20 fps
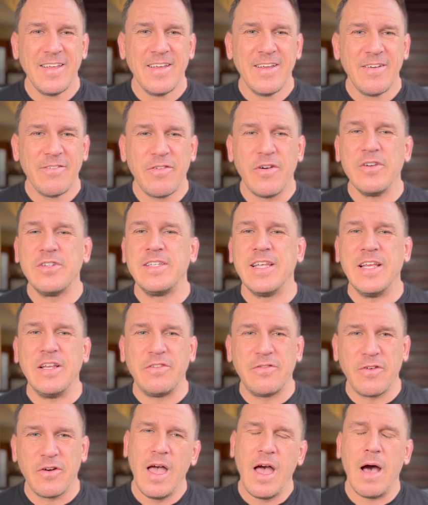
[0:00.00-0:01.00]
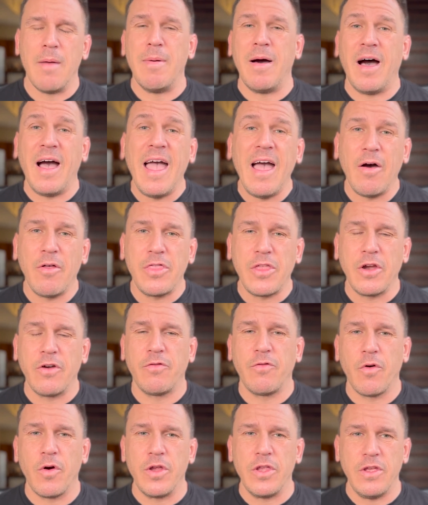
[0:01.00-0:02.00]
First things first about Healthier
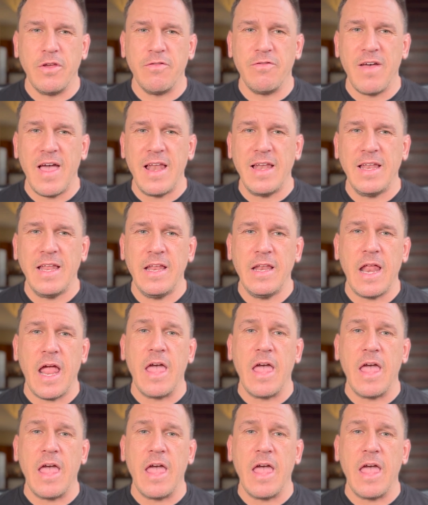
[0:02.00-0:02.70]
For You Vending